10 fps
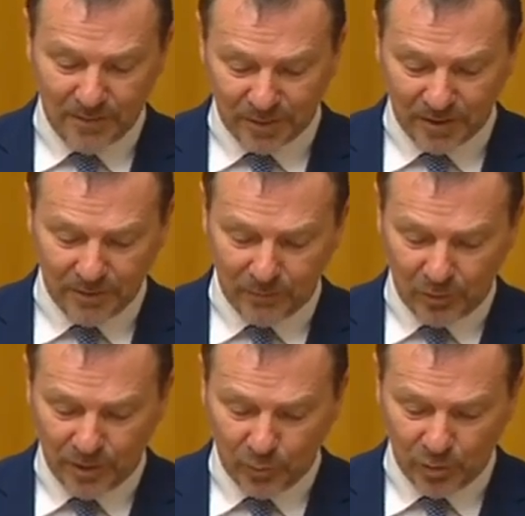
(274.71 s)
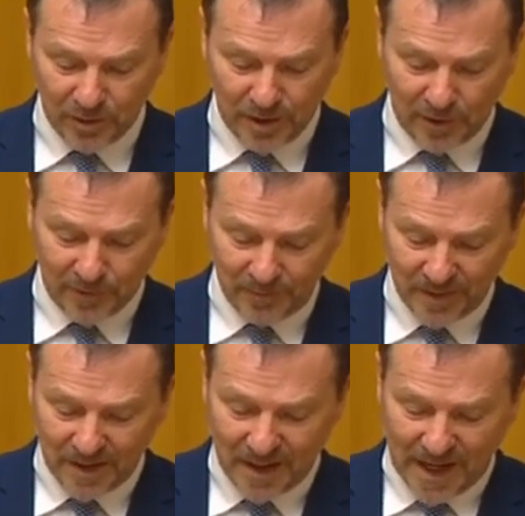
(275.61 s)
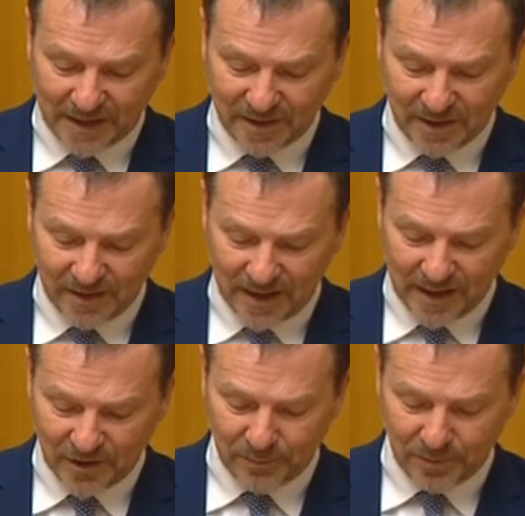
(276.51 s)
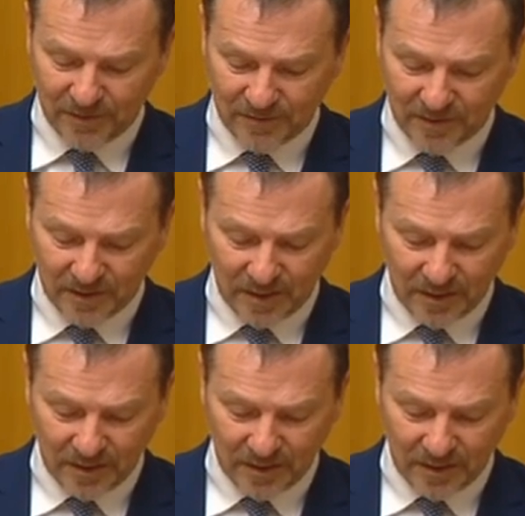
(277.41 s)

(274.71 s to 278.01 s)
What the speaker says: but the employer wouldn't know. Acting on the ALPC